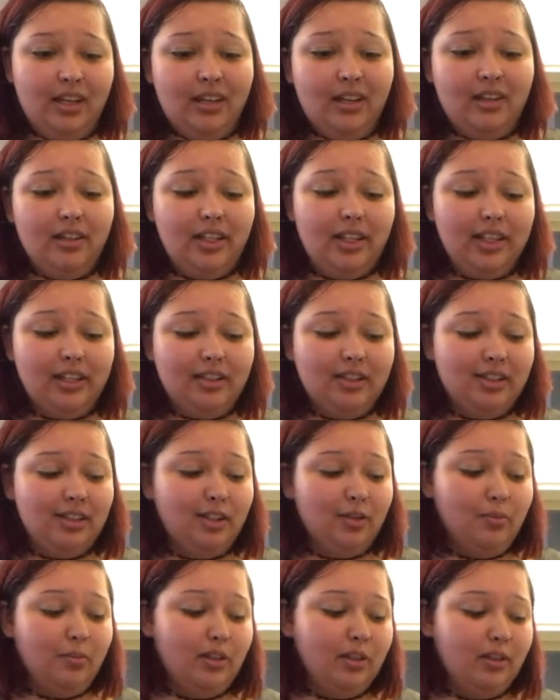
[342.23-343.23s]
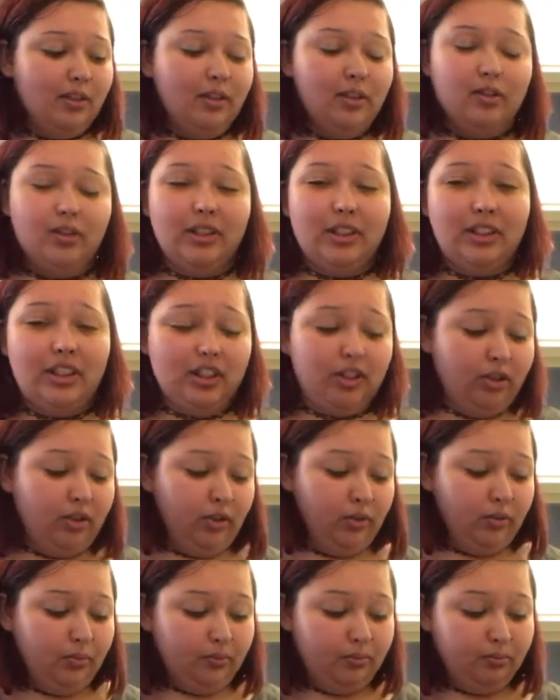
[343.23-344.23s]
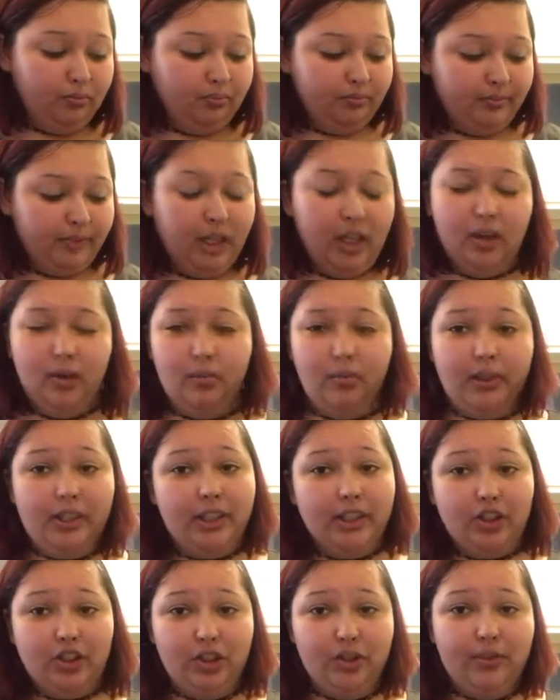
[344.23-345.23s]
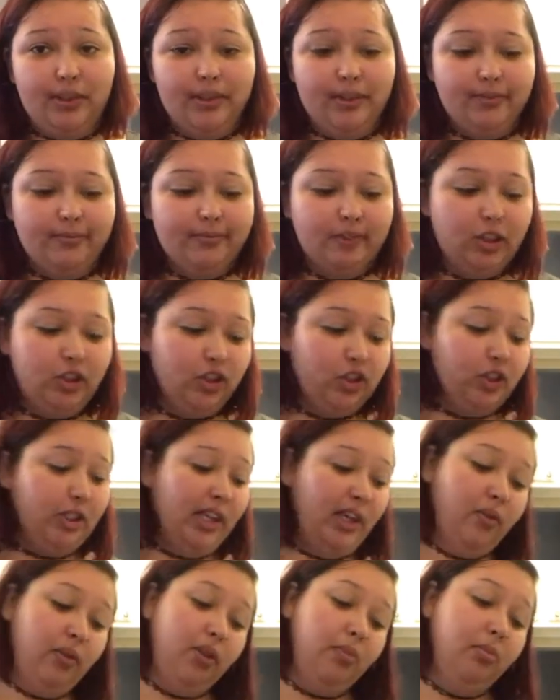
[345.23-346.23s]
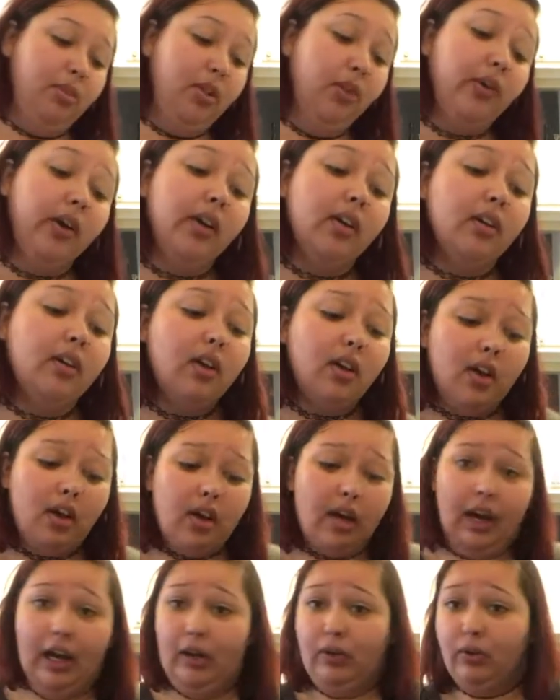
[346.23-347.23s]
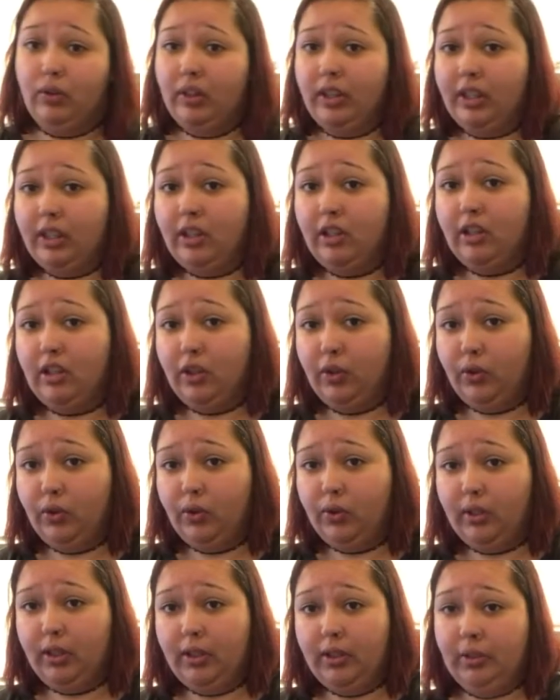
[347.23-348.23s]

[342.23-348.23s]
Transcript: need some little additional help because you don't understand what I'm doing, I will include